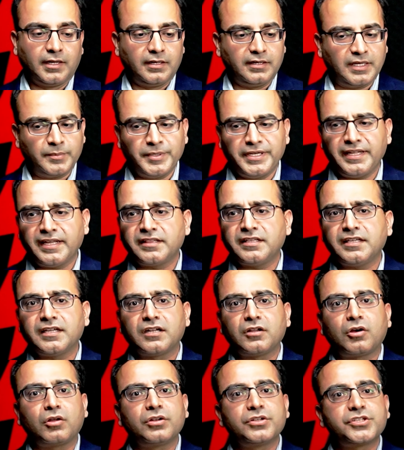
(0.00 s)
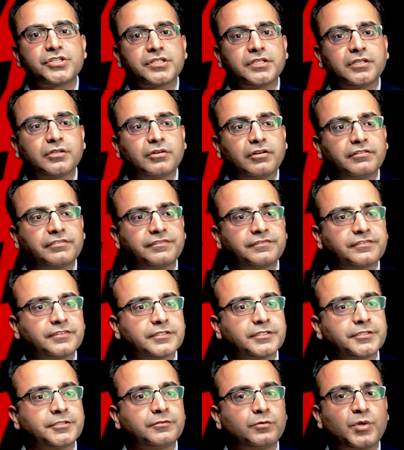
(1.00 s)
Let me take the analogy of
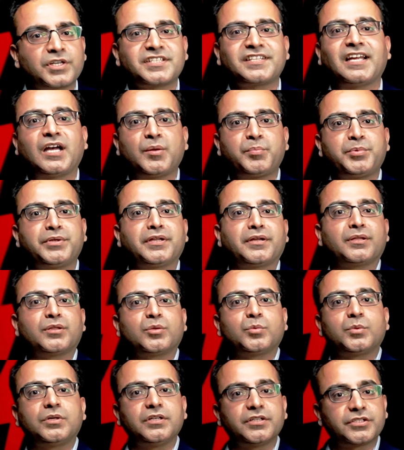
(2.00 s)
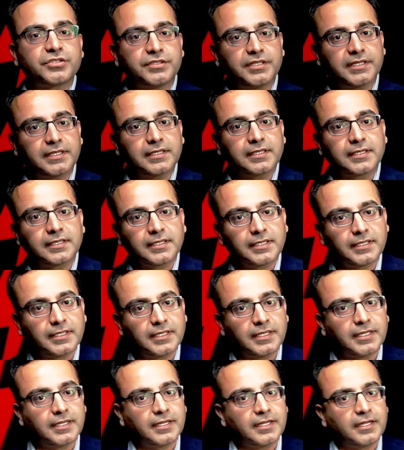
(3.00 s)
what's happening in the world today.
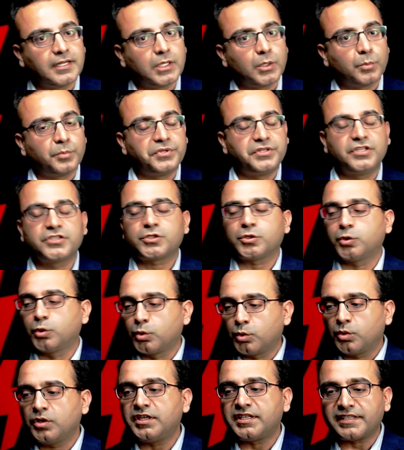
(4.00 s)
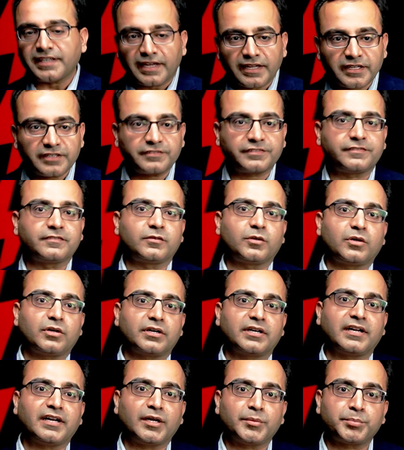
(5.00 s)
With this whole tariff
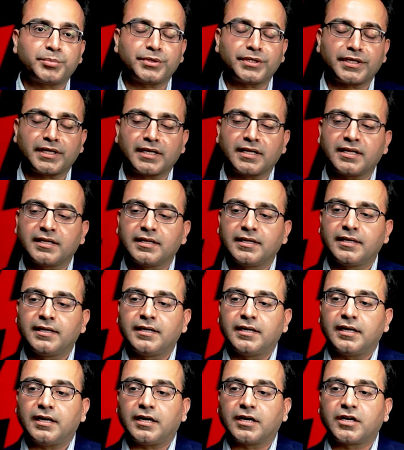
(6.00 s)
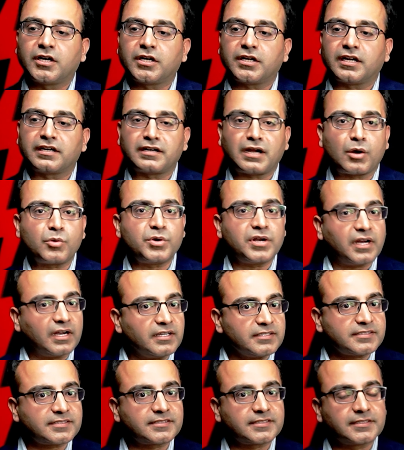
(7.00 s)
war happening around
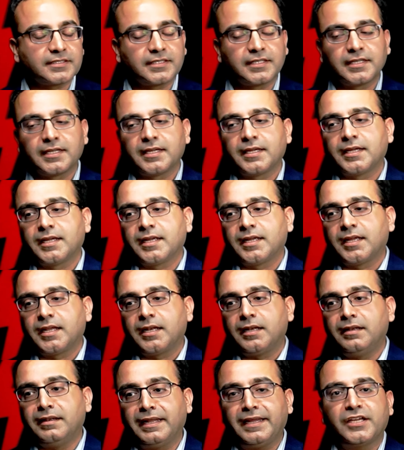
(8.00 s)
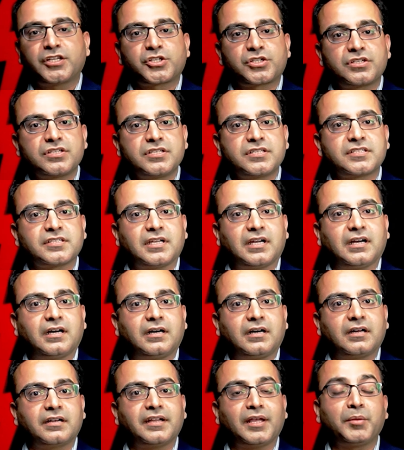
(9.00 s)
us, nations
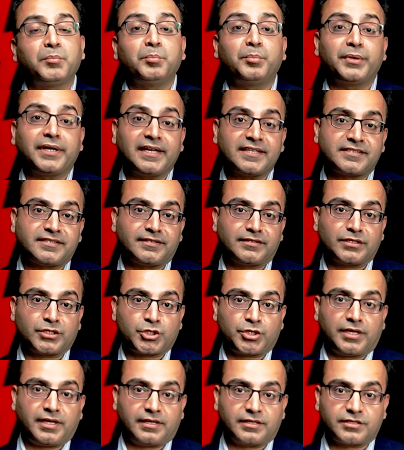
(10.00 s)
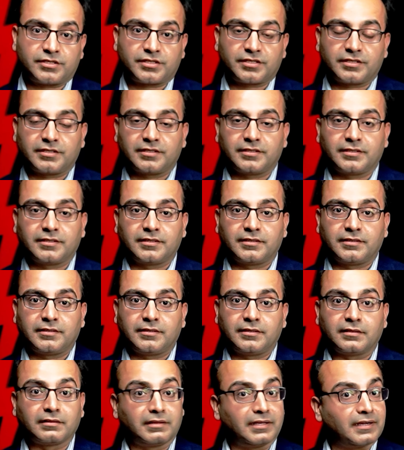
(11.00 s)
are embracing the change.
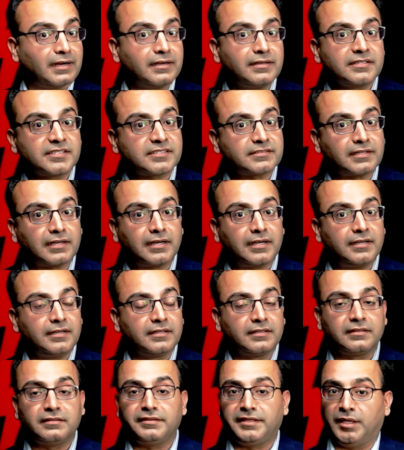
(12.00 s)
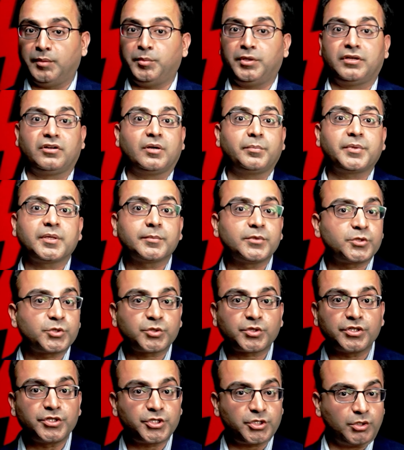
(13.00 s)
They understand they may not be able to
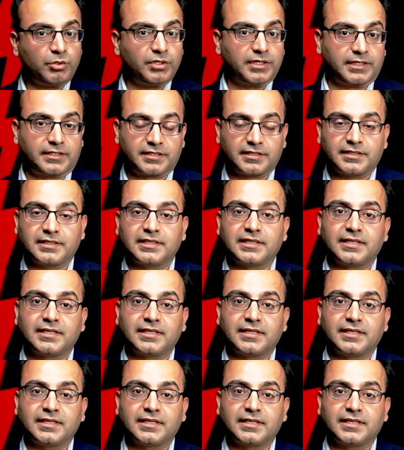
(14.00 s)
control it.